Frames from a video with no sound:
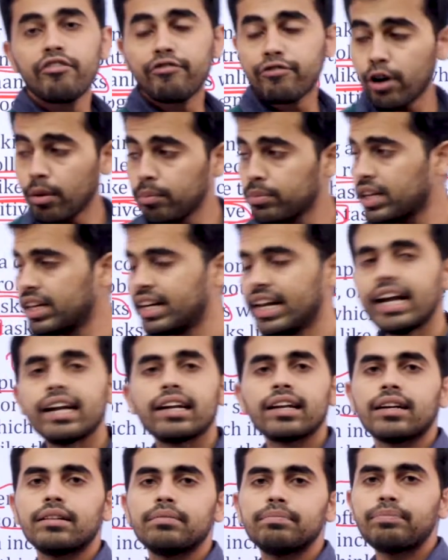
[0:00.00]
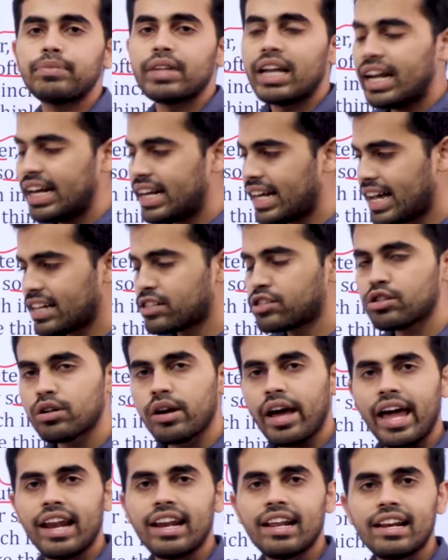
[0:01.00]
from the data. It has to
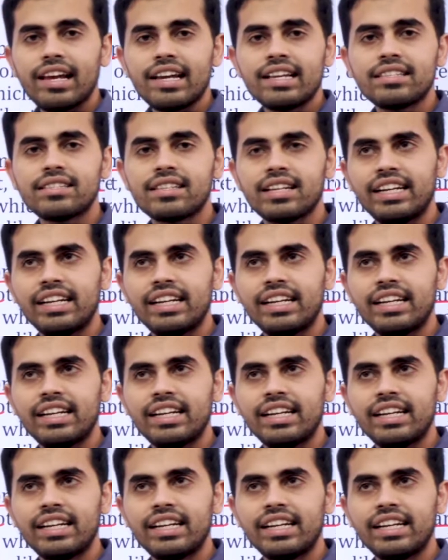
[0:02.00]
analyze,